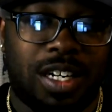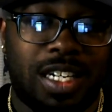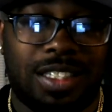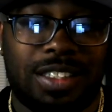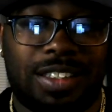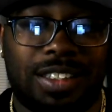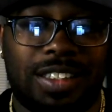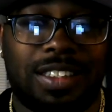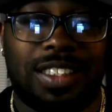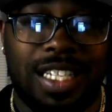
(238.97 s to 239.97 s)

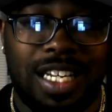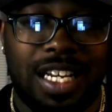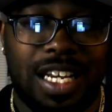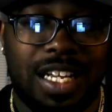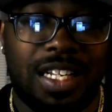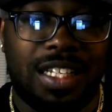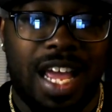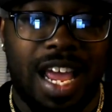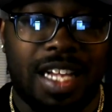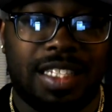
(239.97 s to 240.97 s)
constantly
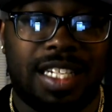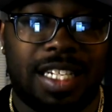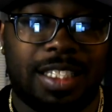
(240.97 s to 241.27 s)
lands his